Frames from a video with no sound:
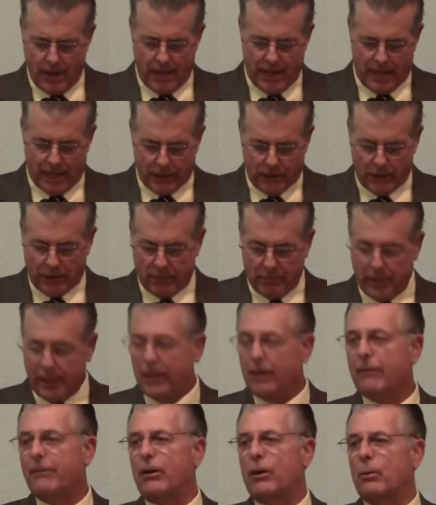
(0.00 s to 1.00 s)
I know that many
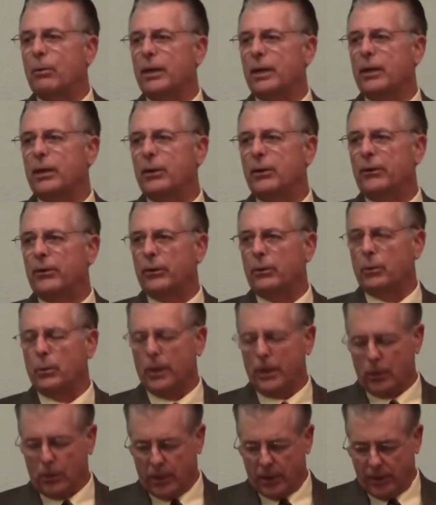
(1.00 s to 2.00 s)
of our widows and
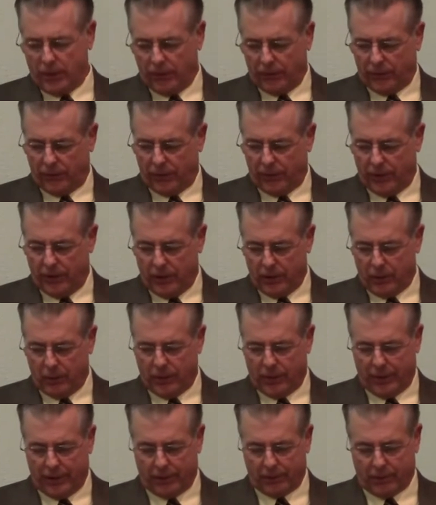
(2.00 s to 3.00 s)
widowers deal
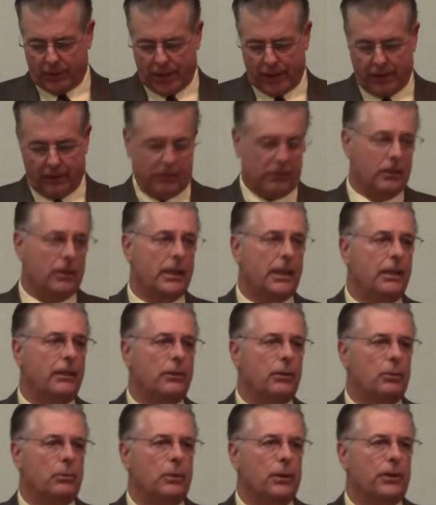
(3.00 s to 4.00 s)
with it regularly
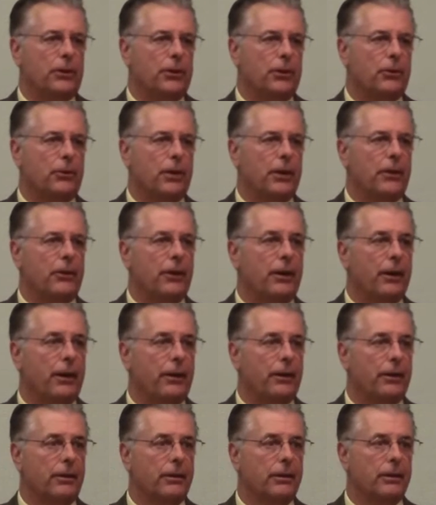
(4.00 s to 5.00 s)
to one degree or
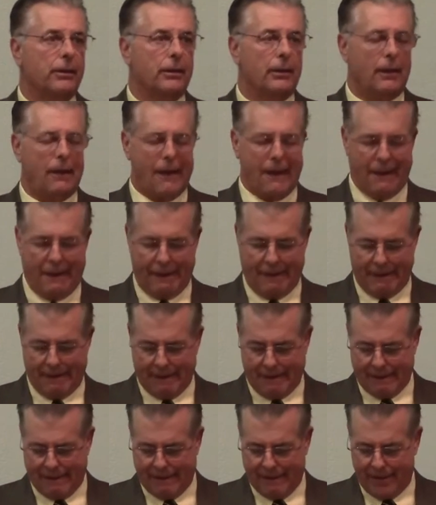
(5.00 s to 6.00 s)
another.
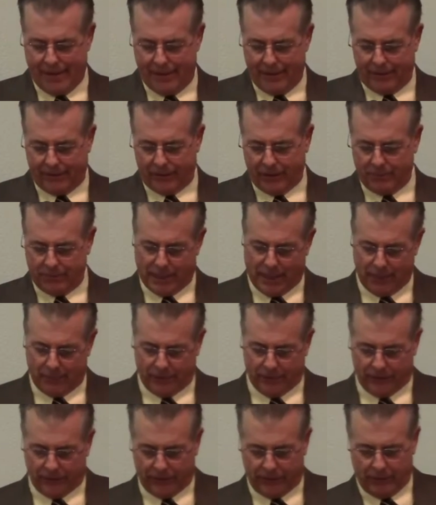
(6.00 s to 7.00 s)
Sometimes
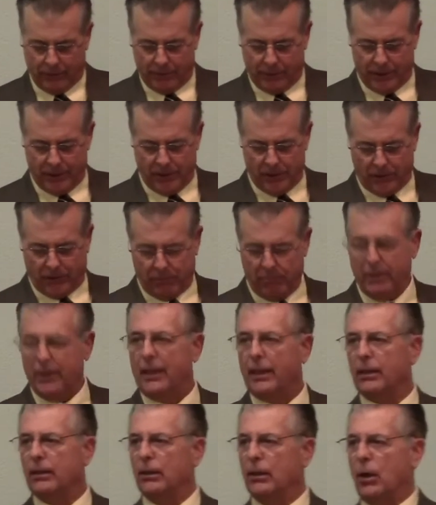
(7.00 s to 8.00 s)
it's simply just
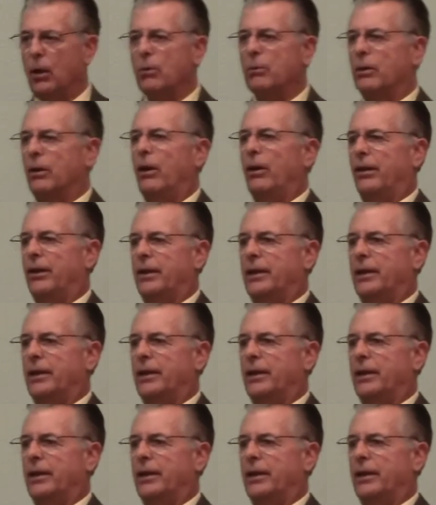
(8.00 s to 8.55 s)
being alone all the